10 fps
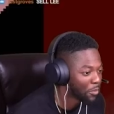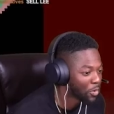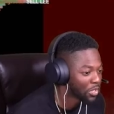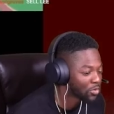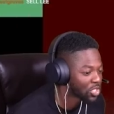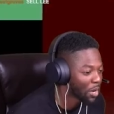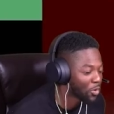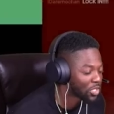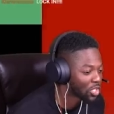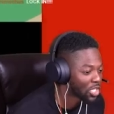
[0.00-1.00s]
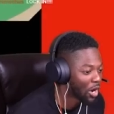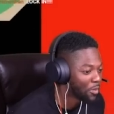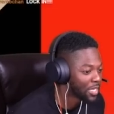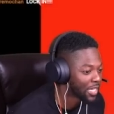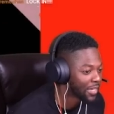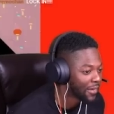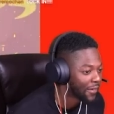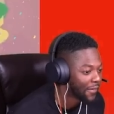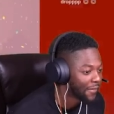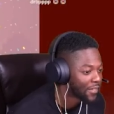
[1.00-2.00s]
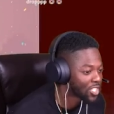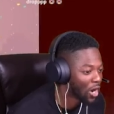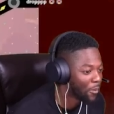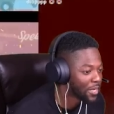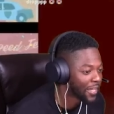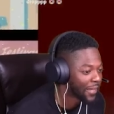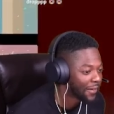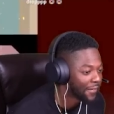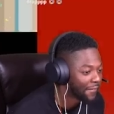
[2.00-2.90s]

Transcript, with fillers: what, show me what you told me, nigga. Show me, nigga.